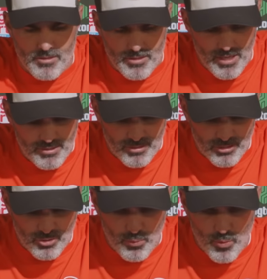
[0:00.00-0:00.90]
Yeah, it's
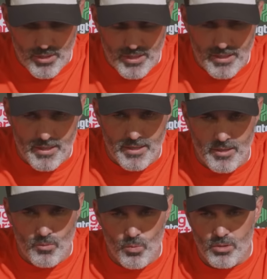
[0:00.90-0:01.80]
disappointing.
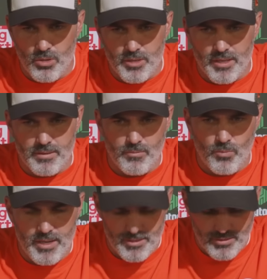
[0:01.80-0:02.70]
We'll look at
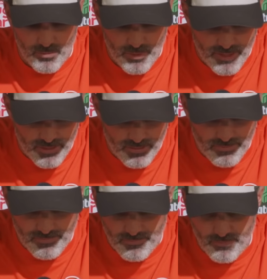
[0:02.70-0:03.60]
ways that we
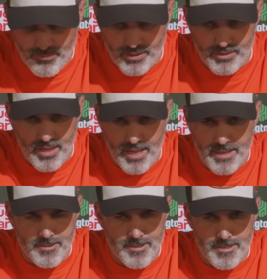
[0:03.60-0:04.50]
can fix
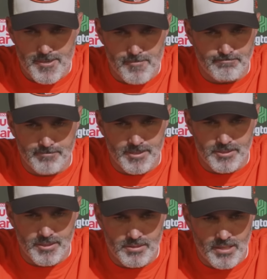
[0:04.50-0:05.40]
that.
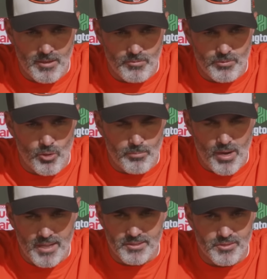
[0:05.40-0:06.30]
It's not. We don't
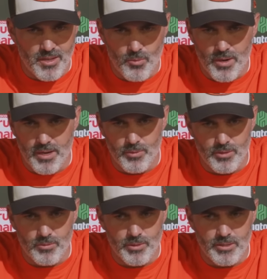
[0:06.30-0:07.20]
practice that way.
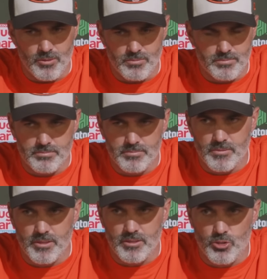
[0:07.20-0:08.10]
You
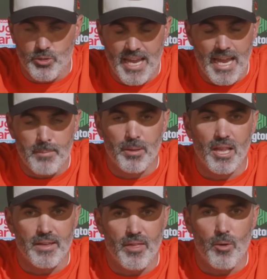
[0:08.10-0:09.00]
can't
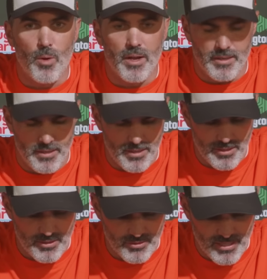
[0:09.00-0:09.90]
play that way
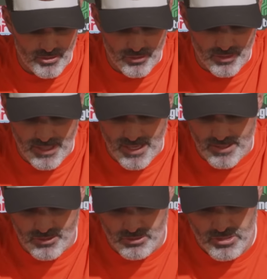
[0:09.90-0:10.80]
because that just, again,
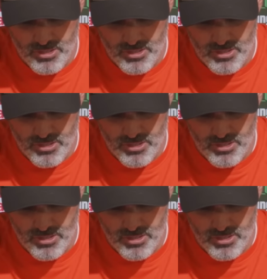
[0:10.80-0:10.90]
it's